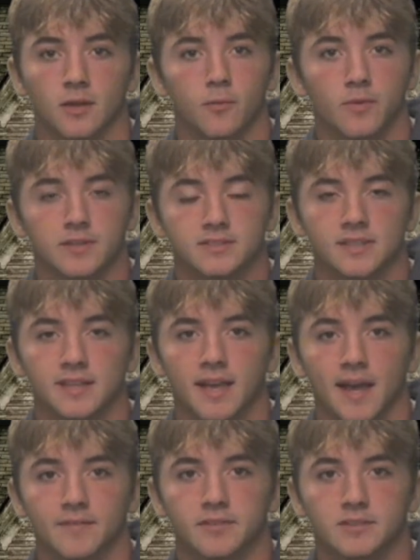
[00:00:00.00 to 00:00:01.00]
on Wednesday
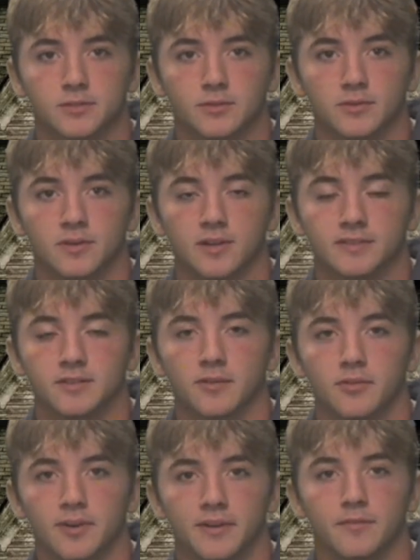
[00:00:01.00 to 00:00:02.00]
after school until
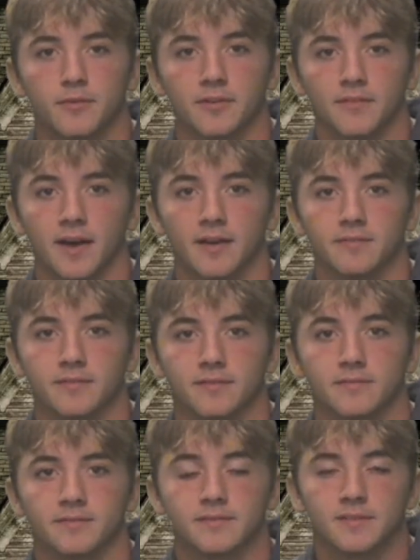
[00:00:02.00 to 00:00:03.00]
3:45.
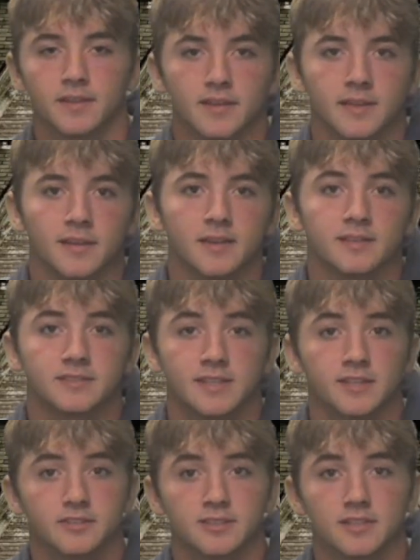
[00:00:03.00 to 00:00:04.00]

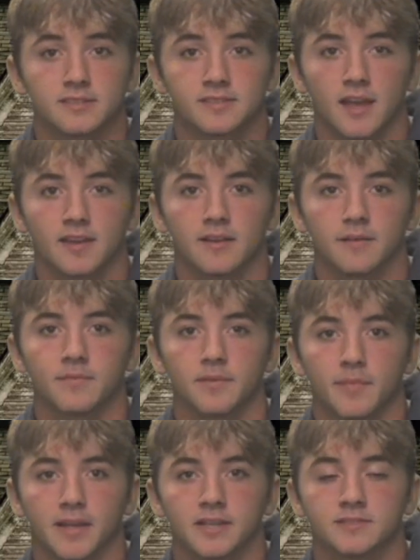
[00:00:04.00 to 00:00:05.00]
Seniors that signed up for
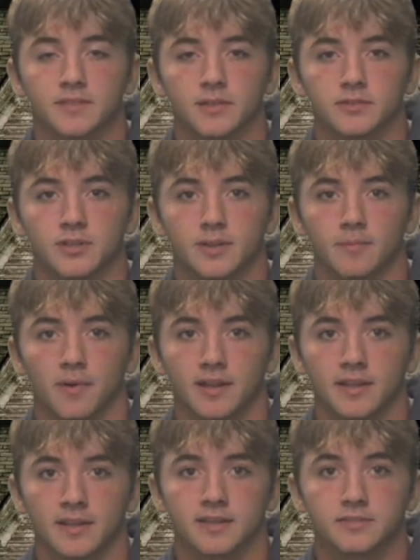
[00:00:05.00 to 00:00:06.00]
Mansfield Trip
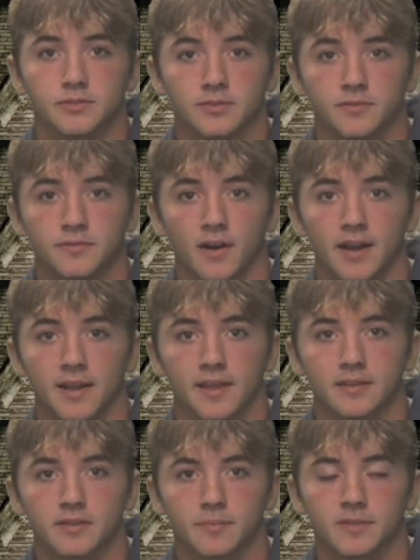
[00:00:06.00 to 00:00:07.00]
money is due Friday
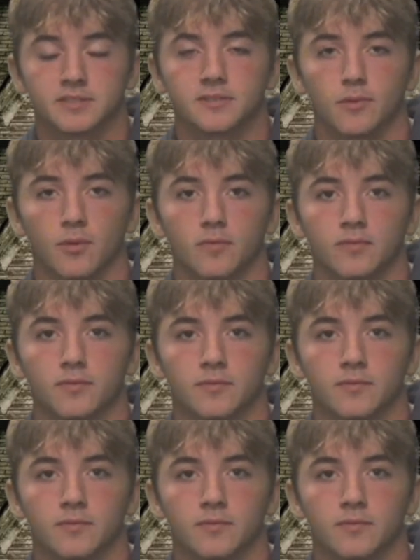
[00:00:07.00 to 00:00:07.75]
to Mr. Wolf.